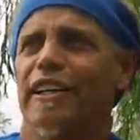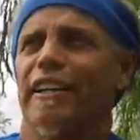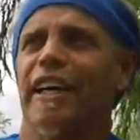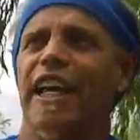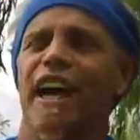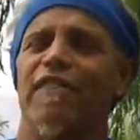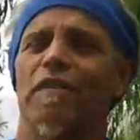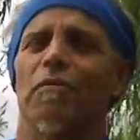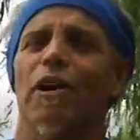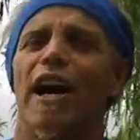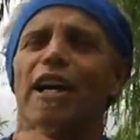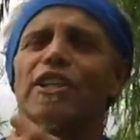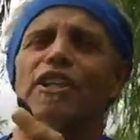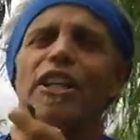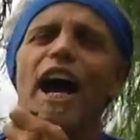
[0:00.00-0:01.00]
the Kevin
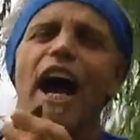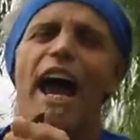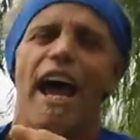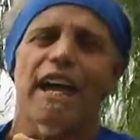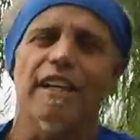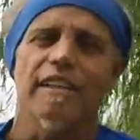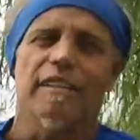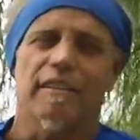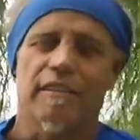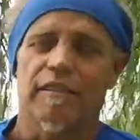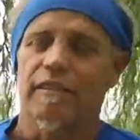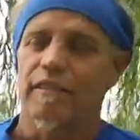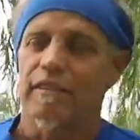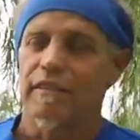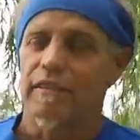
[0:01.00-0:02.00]
Blanch diet.
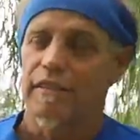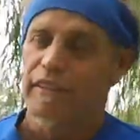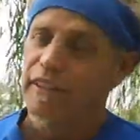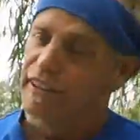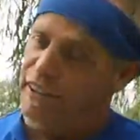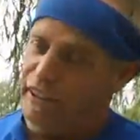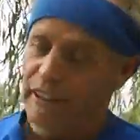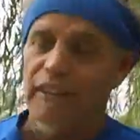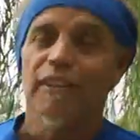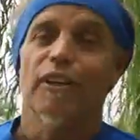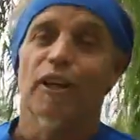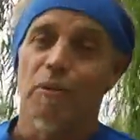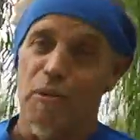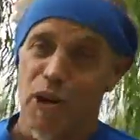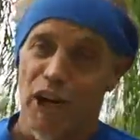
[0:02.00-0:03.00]

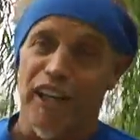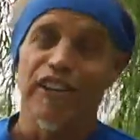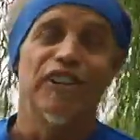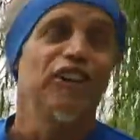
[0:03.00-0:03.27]
Oh boy,